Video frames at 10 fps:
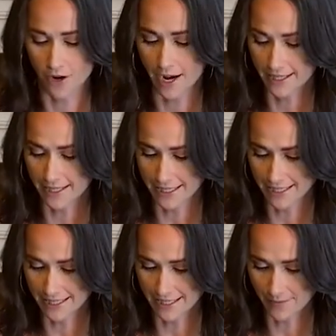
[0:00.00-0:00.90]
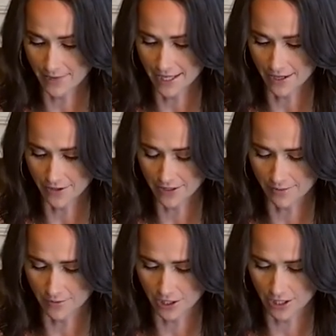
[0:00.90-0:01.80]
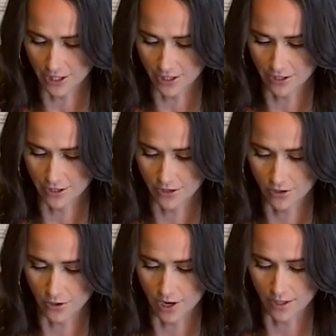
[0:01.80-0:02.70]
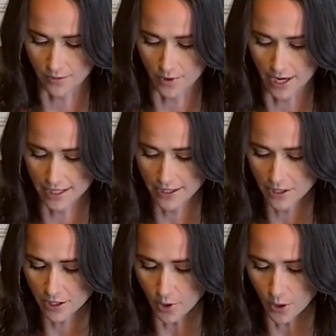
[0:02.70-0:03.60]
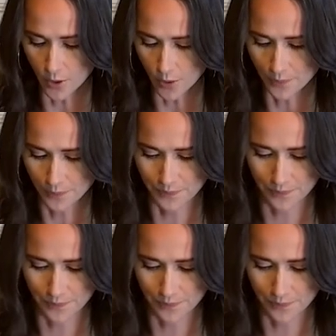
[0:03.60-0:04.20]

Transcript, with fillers: cracking into something else. I'm just gonna crack them right into the bowl.